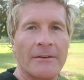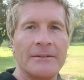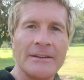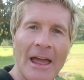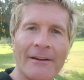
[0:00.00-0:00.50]

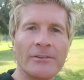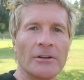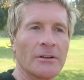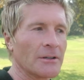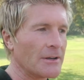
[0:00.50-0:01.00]

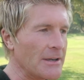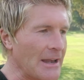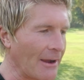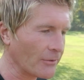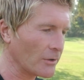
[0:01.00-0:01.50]
Never
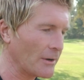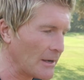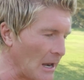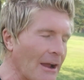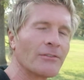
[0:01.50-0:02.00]

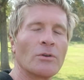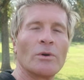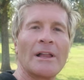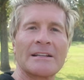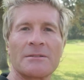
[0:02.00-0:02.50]

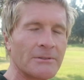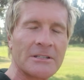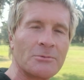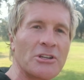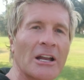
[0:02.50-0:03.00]
will I
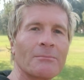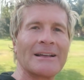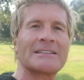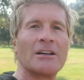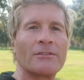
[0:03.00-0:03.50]
subject
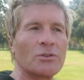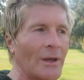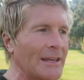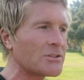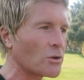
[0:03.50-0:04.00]
myself to
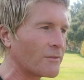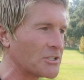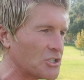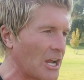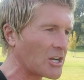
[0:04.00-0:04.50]
any sort of
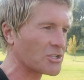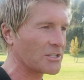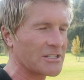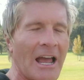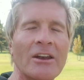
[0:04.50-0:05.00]

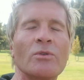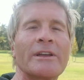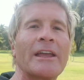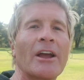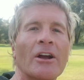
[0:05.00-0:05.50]
injections. I don't
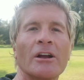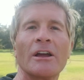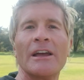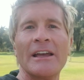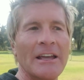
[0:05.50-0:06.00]
care
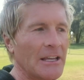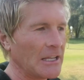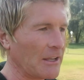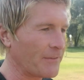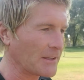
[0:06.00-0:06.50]

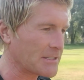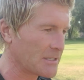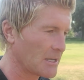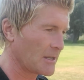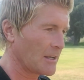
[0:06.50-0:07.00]
if
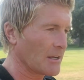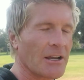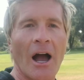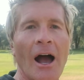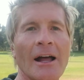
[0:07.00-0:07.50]
it's
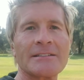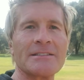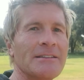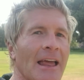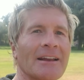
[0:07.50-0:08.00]
God's
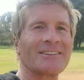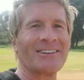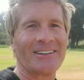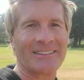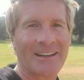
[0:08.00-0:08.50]

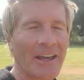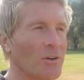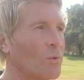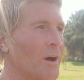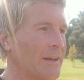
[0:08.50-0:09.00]
nectar. I
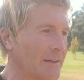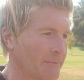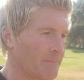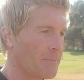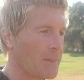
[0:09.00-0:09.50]
don't want it.
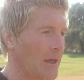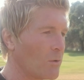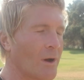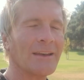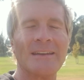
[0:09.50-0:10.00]
I
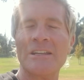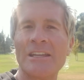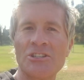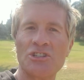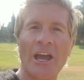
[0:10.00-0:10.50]
don't want
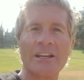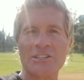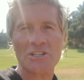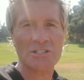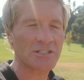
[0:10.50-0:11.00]

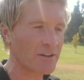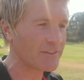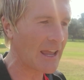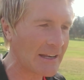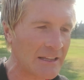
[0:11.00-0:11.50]
injections
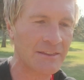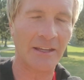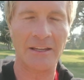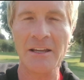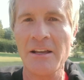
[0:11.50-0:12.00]
of
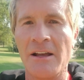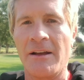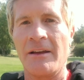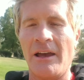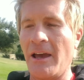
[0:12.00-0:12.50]
anything.
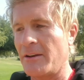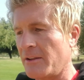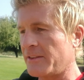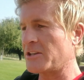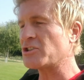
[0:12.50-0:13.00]

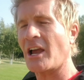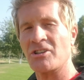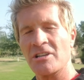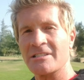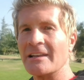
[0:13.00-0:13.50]
And the
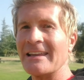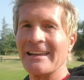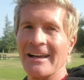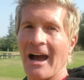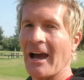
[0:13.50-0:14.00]
injections that he
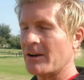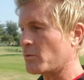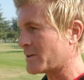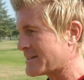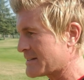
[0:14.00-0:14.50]
got
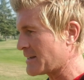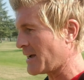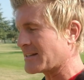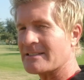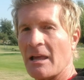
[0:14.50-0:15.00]
was
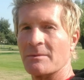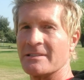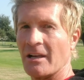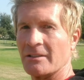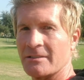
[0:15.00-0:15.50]
stem
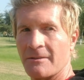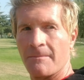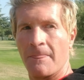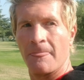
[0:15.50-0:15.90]
cells.